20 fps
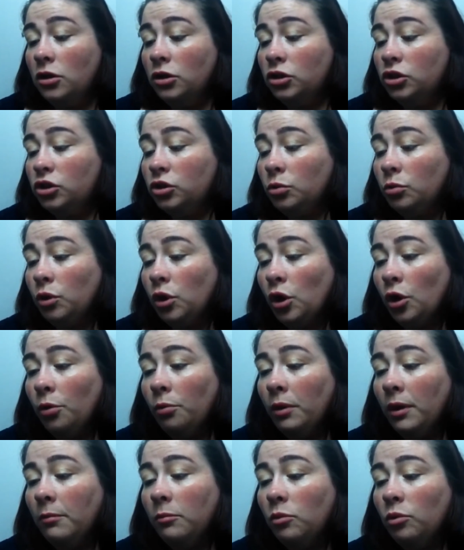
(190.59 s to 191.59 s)
So now
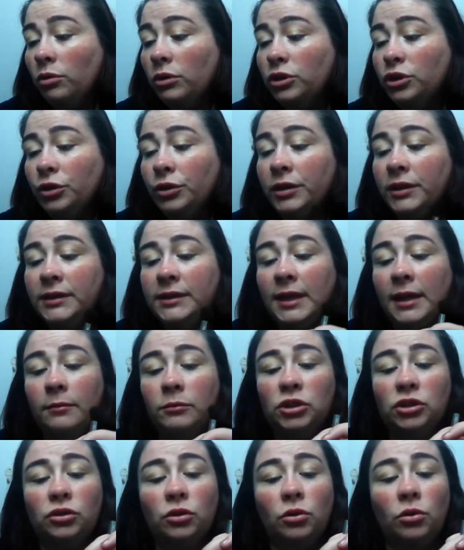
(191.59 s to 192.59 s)
what I'm going to do is
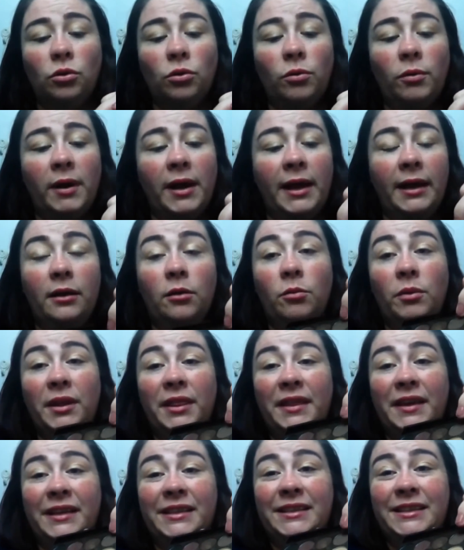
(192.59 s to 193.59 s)
I'm just going to go in
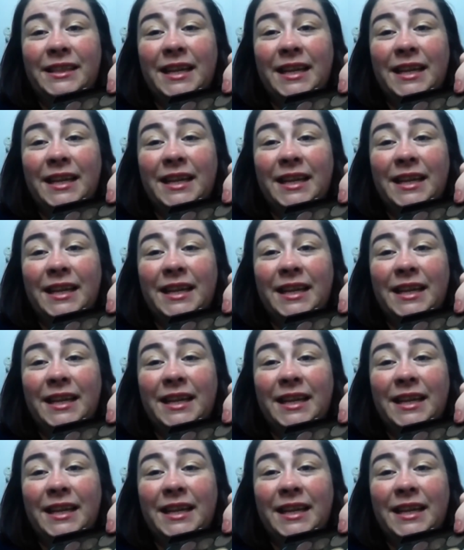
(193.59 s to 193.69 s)
with a